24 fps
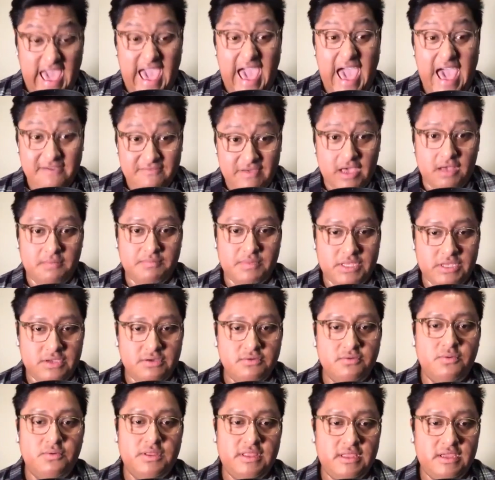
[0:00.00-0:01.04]
have helped
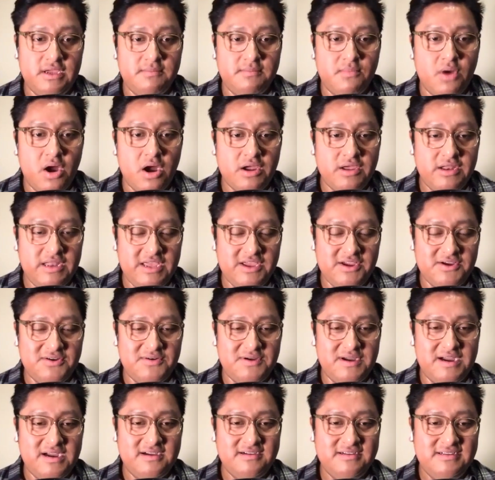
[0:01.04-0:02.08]
you within your marketing
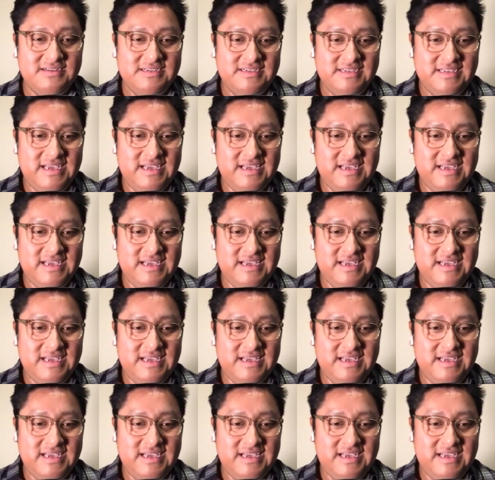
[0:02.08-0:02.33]
career.